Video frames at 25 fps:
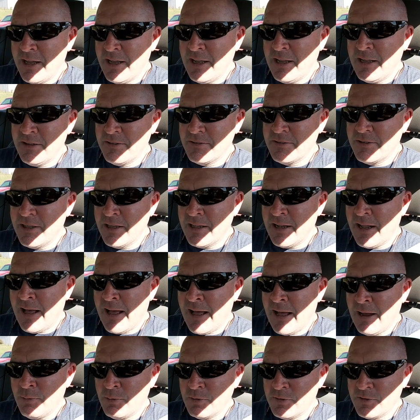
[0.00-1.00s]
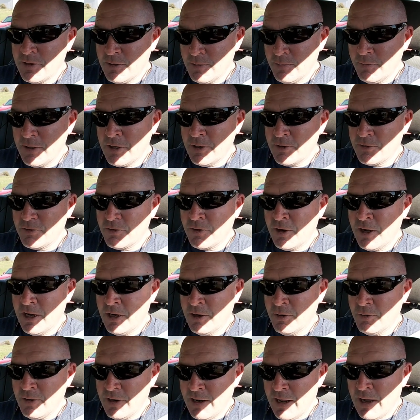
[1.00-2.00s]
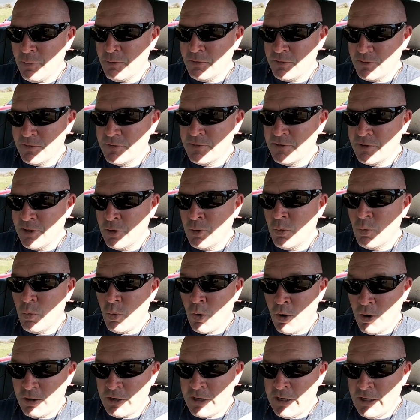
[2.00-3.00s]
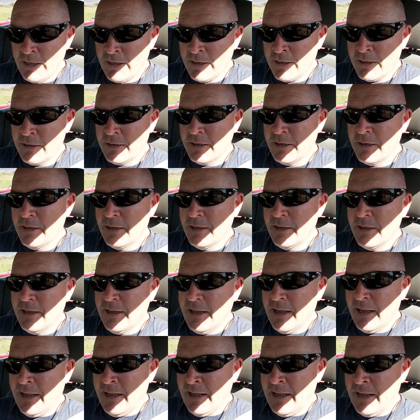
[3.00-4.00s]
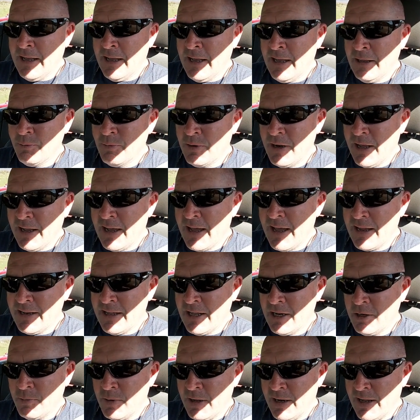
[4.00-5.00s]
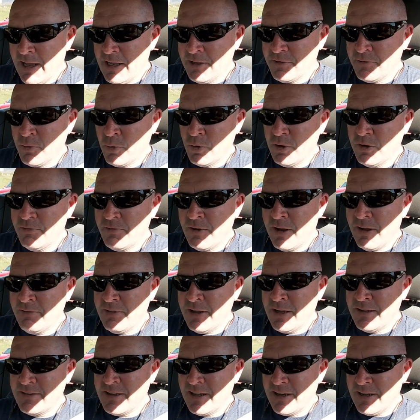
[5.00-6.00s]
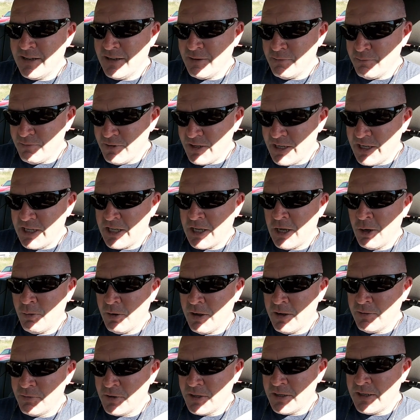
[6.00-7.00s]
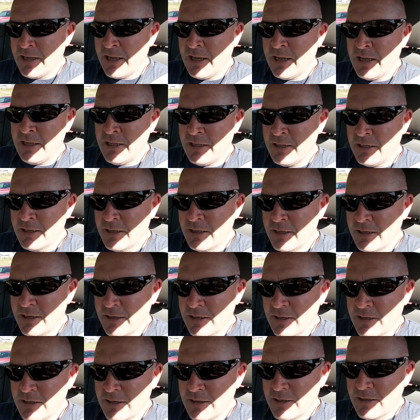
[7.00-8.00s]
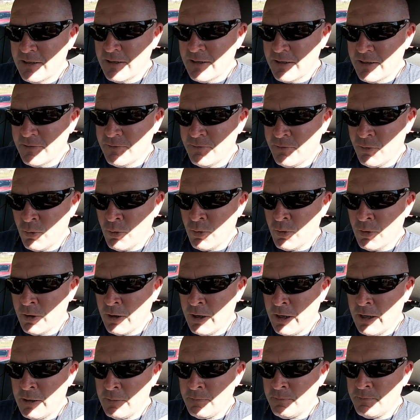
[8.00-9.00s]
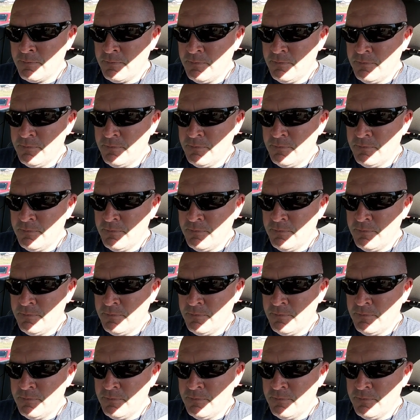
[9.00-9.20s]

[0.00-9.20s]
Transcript: days that I was an administrator, that I was still working. And when I got down to my last 45 days, I did a video every day for uh,